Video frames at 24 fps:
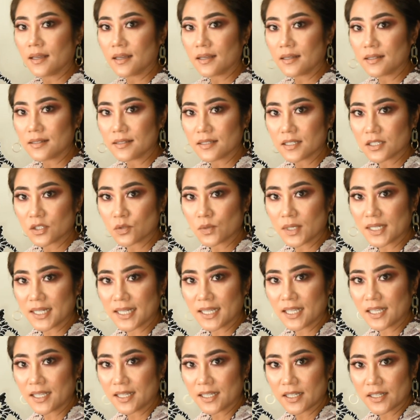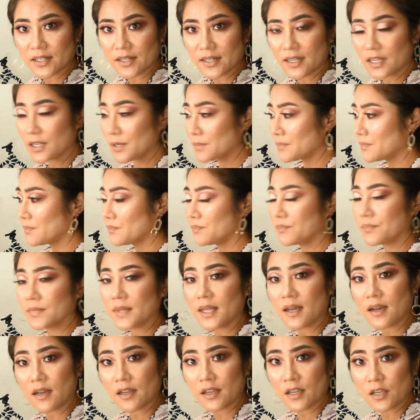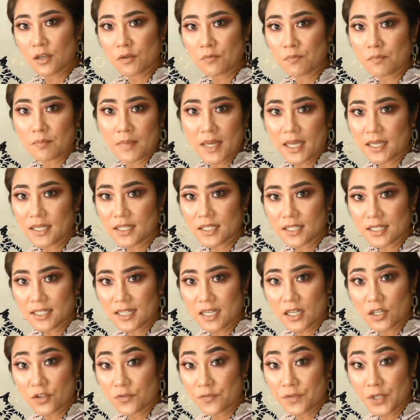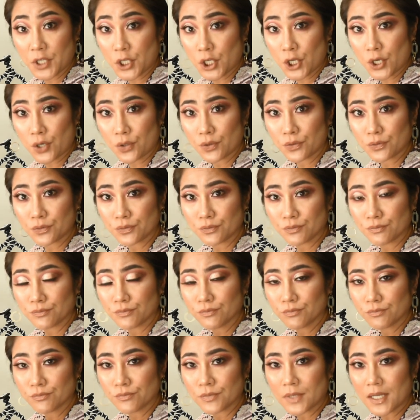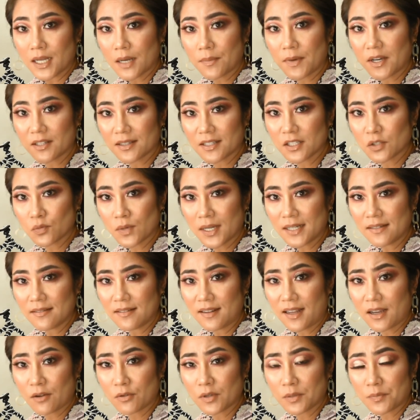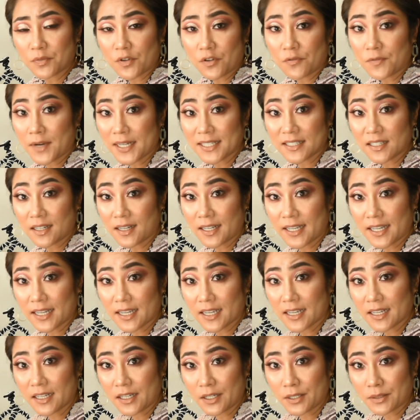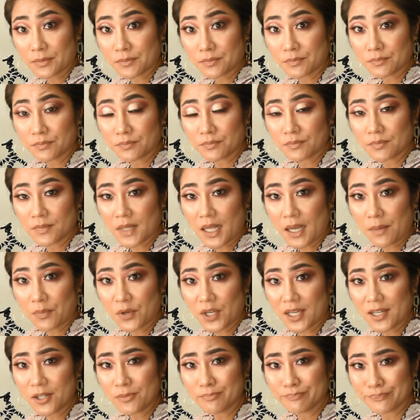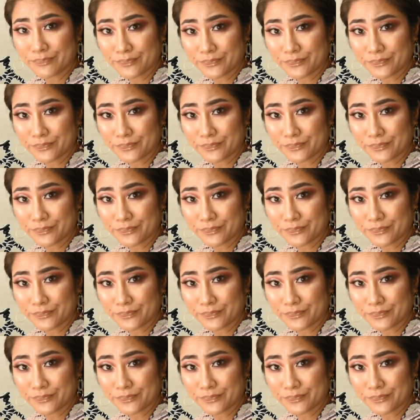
And this one here, I have made another video about this one. I will provide the link up here.